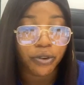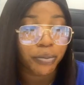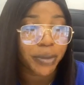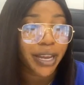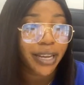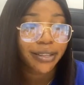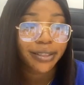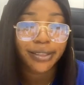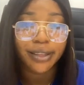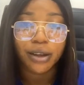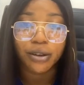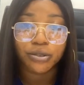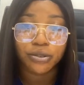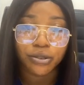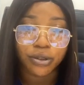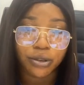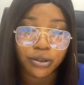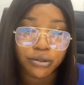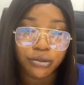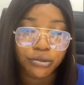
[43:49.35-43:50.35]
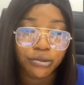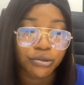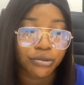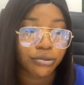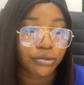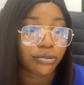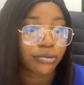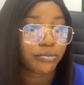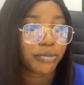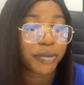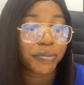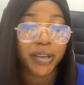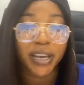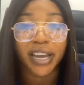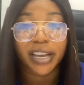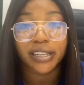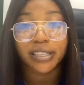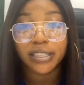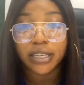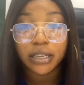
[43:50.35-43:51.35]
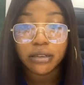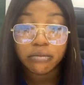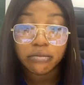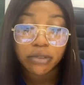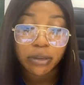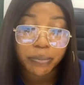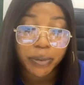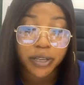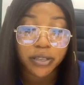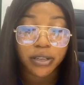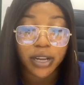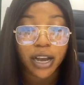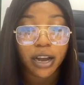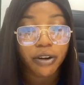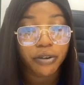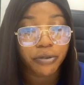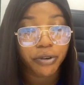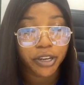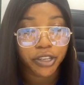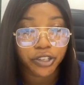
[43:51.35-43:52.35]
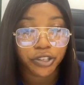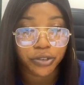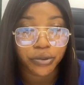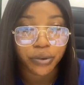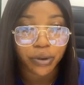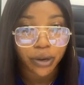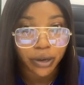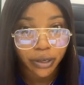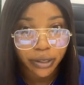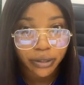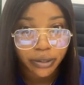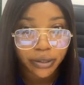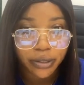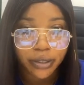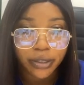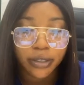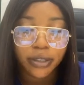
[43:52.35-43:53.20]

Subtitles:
from 8,000 to maybe 18, depends on how rich you are,